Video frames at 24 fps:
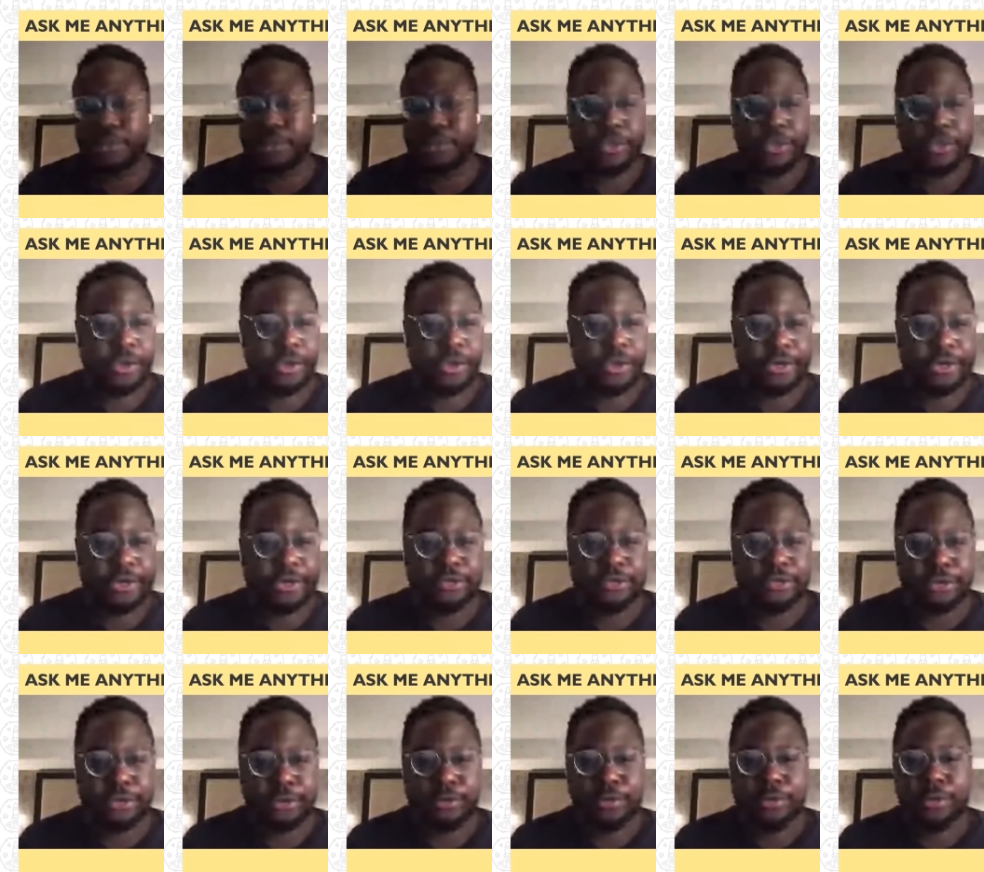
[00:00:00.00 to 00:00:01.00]
Okay, all right,
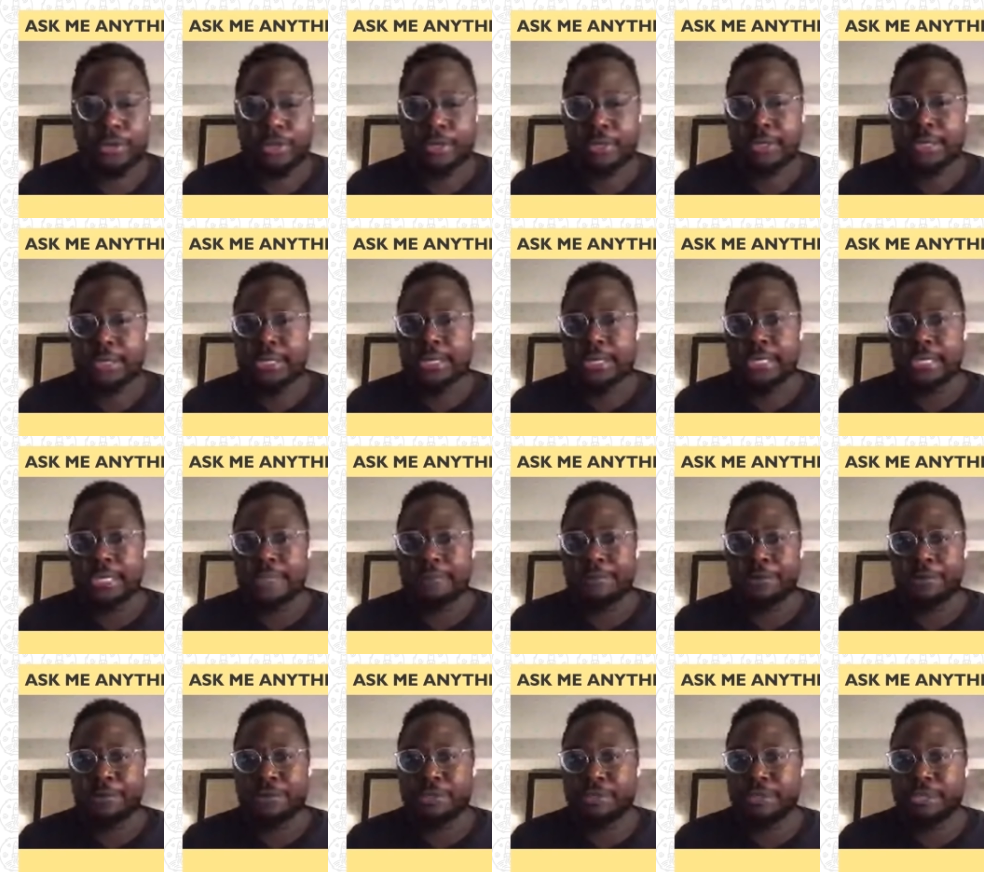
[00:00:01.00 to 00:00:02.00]
so let
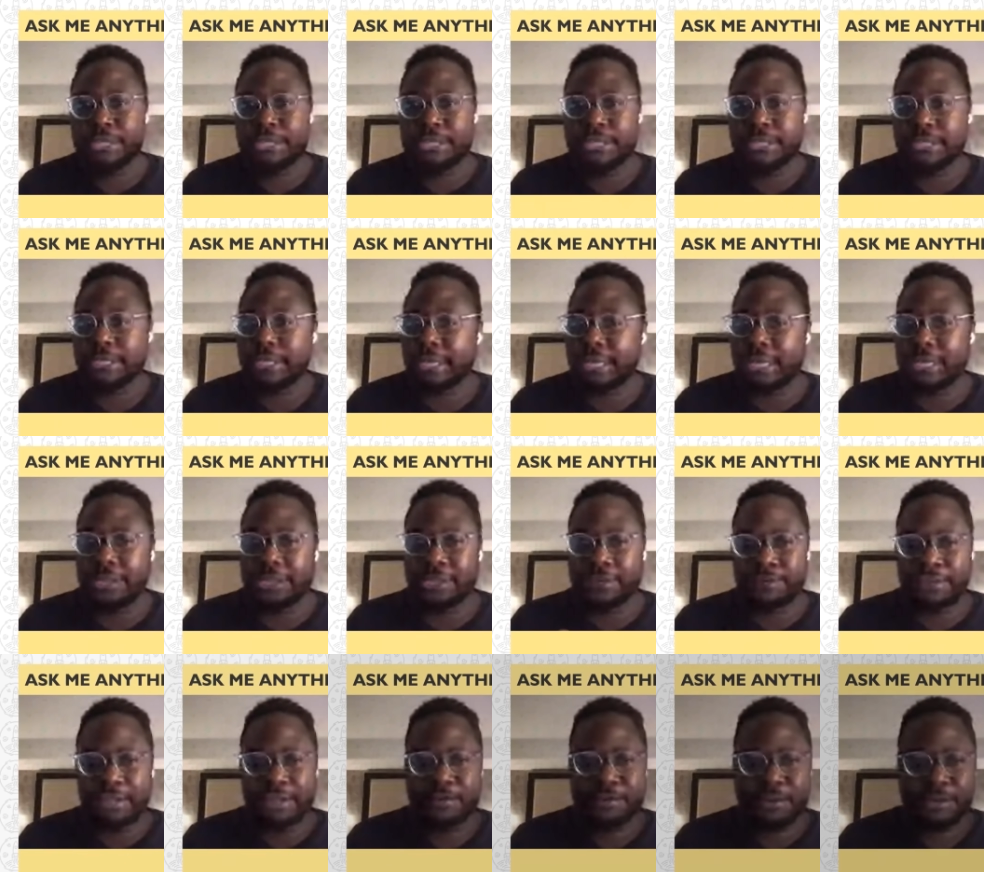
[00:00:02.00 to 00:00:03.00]
me know what you think. Uh,
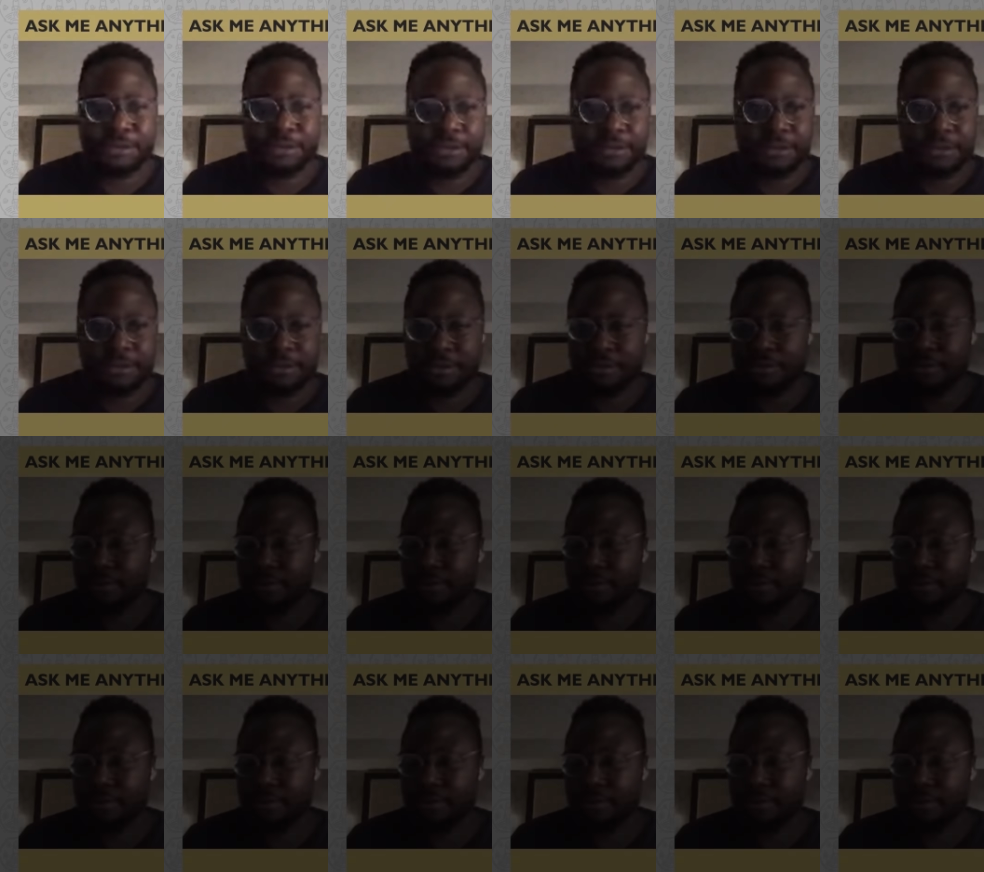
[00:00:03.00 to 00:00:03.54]
thank you for that question.